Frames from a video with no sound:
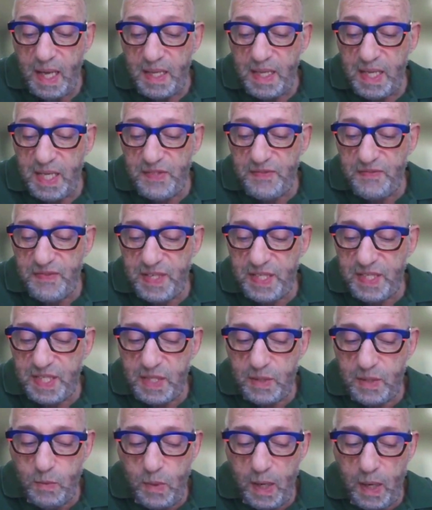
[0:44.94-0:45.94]
This fits
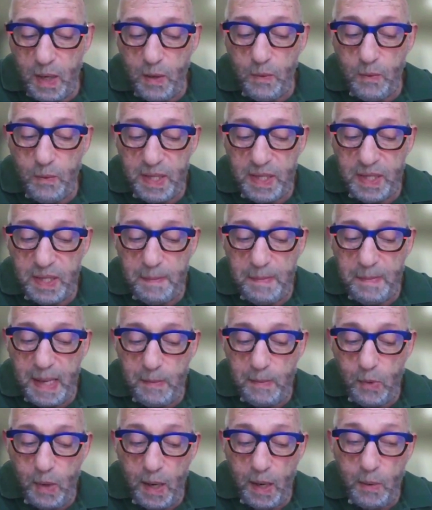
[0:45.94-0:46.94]
in well with the
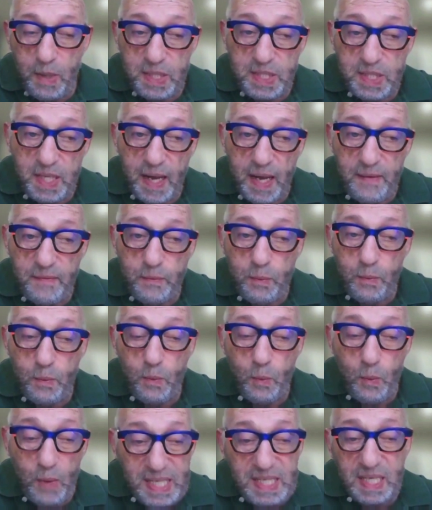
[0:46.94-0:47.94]
memoir, which I
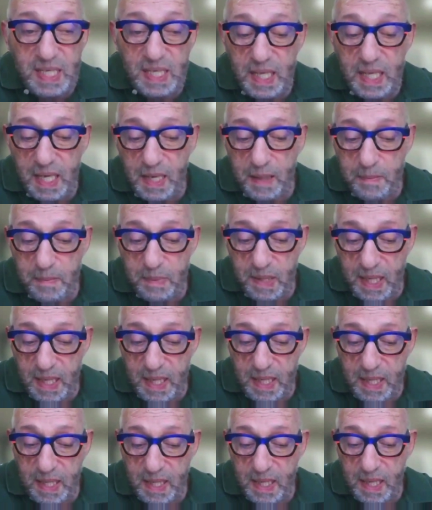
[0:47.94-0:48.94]
recently
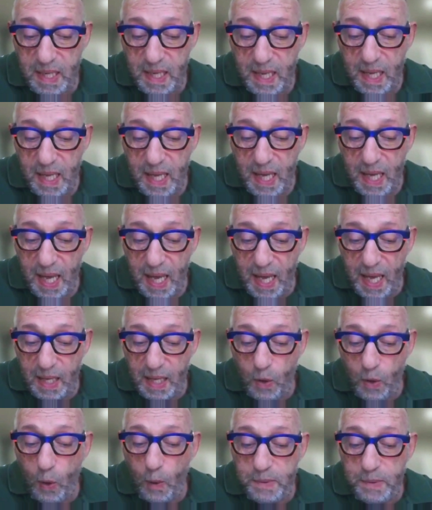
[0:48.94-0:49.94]
completed
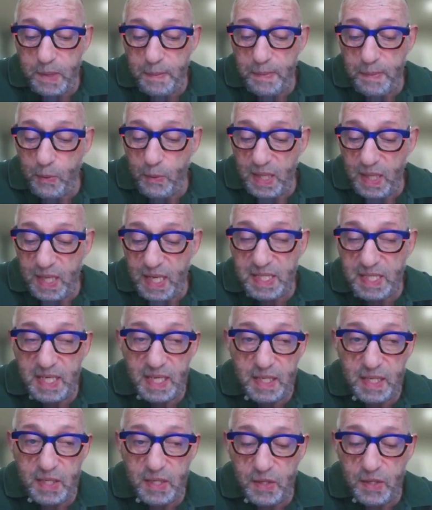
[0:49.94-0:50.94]
and hope to be releasing
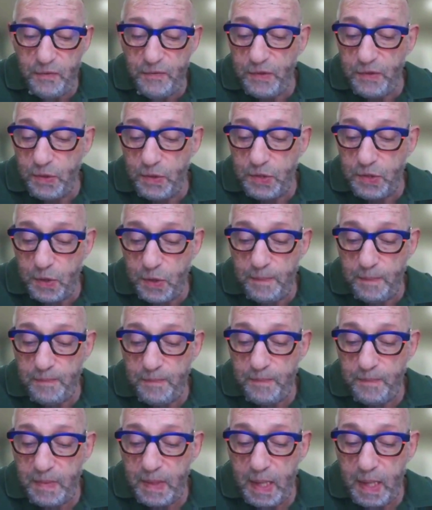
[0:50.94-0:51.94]
in the near future.
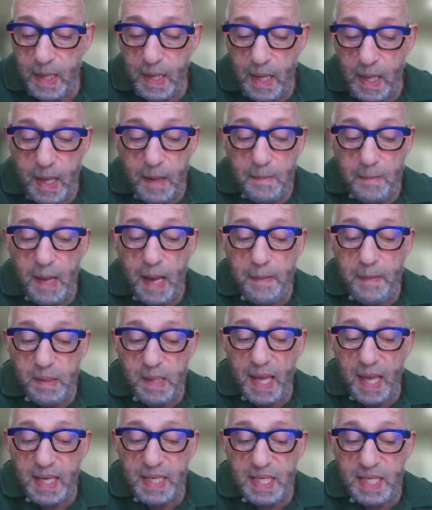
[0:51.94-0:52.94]
My
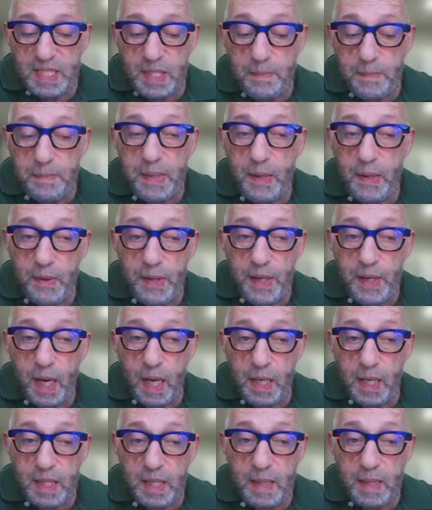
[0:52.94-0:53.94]
plan is to
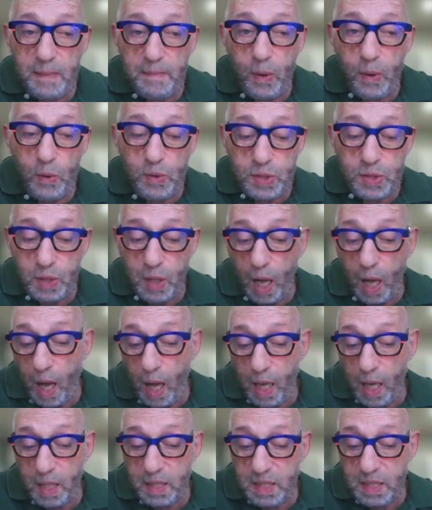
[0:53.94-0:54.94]
periodically post
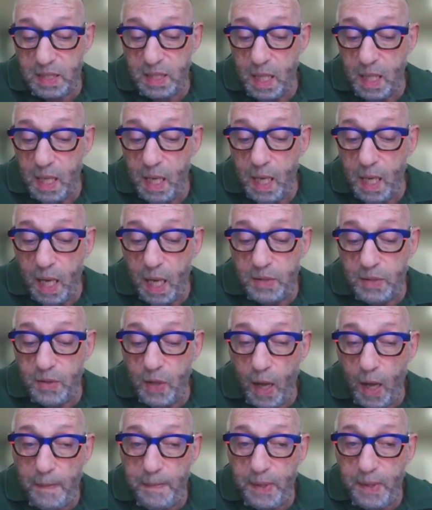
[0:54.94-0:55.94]
talks on
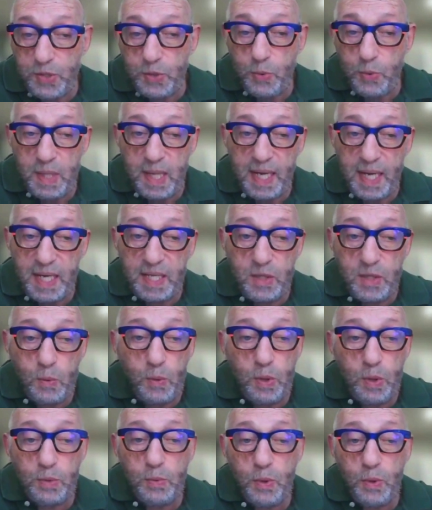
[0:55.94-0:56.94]
topics related to
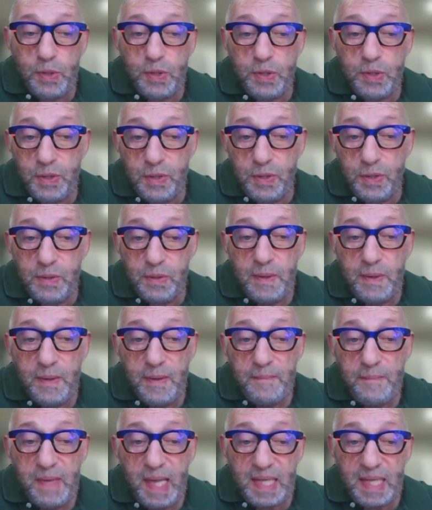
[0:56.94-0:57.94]
World War II
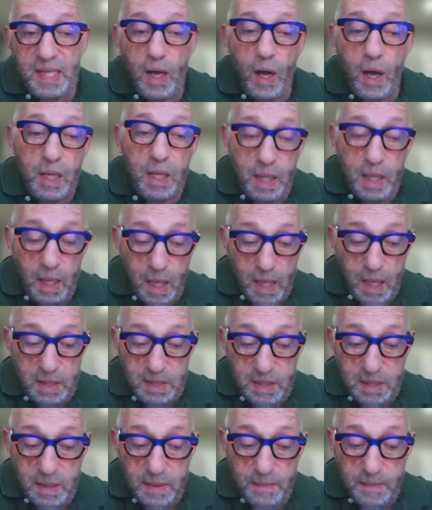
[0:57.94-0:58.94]
and the
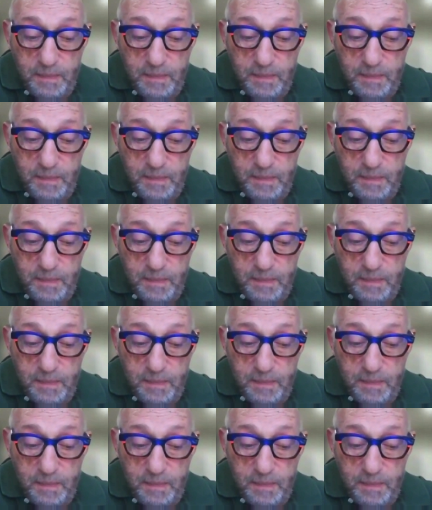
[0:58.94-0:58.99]
Holocaust.